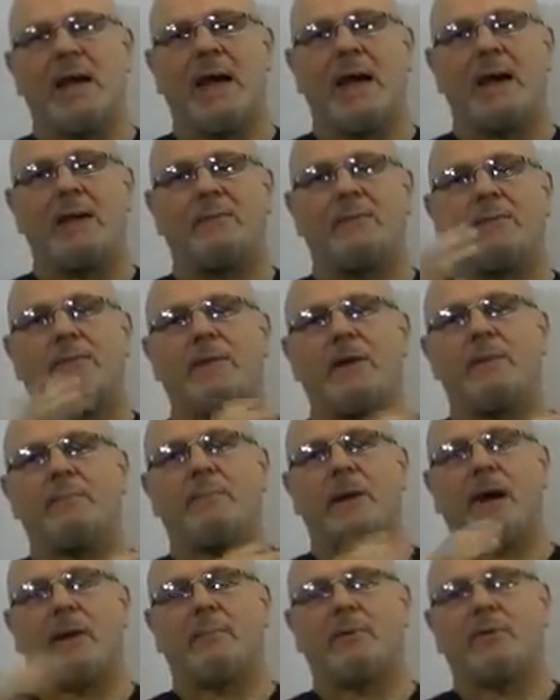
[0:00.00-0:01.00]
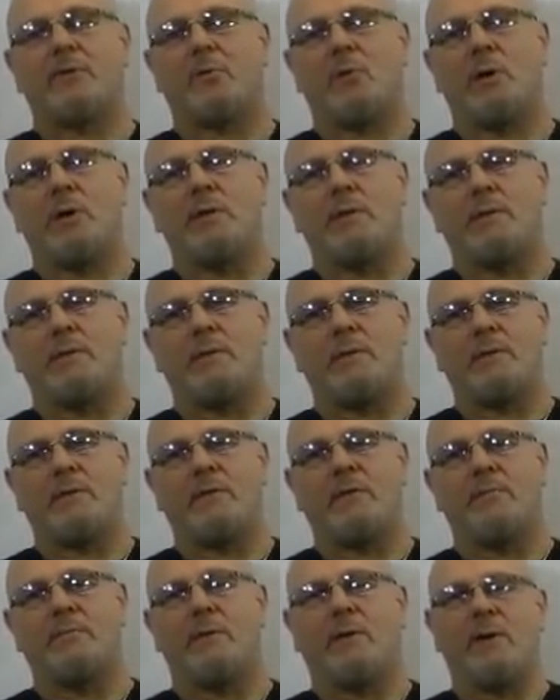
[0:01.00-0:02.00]
and feedback between the
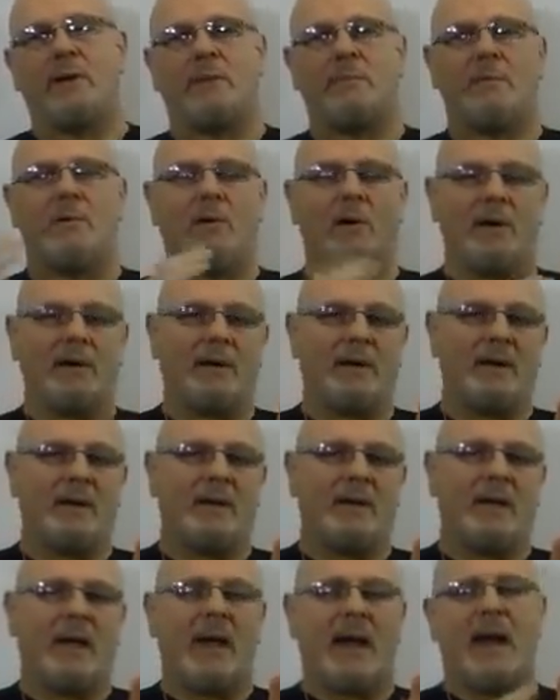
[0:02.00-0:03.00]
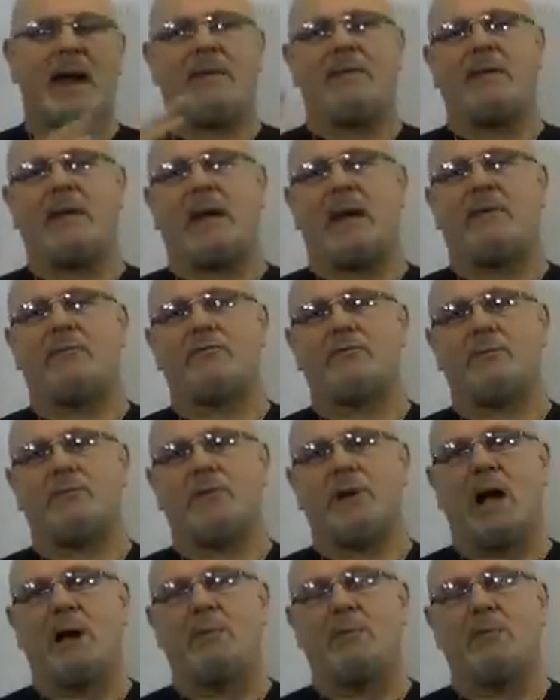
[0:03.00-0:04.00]
physical body mind and the astral
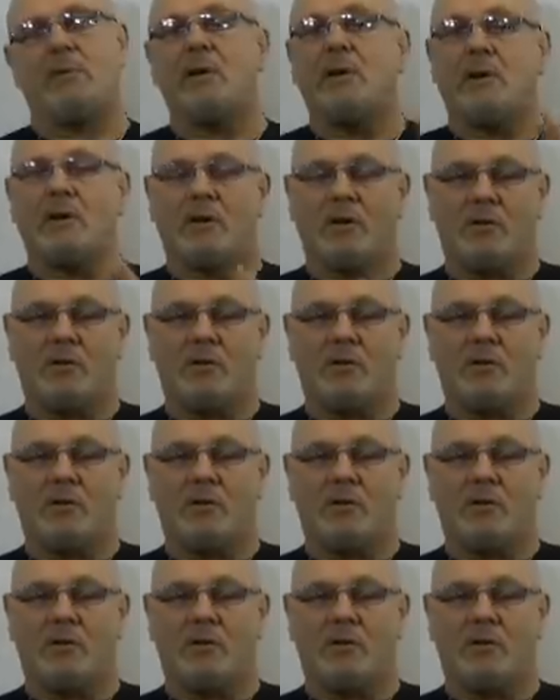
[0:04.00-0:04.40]
double,